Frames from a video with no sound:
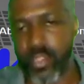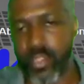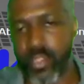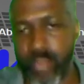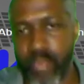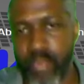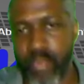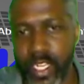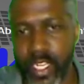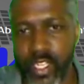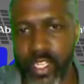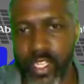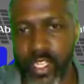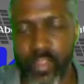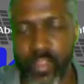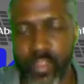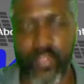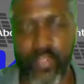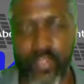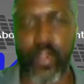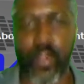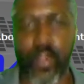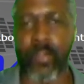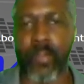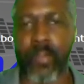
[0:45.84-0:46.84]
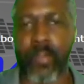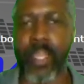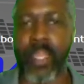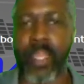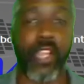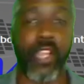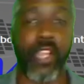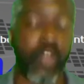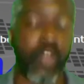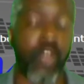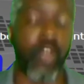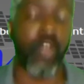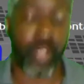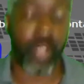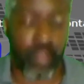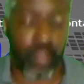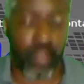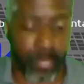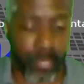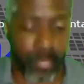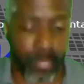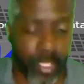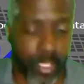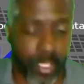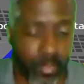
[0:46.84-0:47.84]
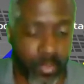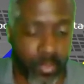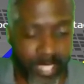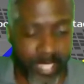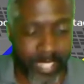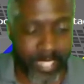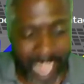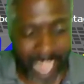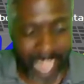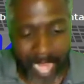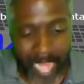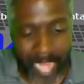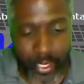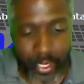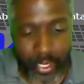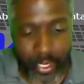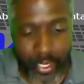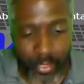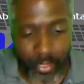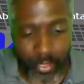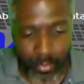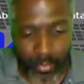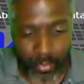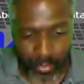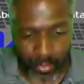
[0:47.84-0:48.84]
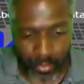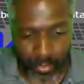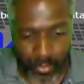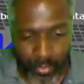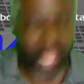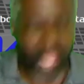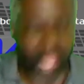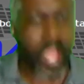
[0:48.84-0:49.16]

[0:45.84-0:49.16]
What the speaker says: Director for BitcoinCryptoNews,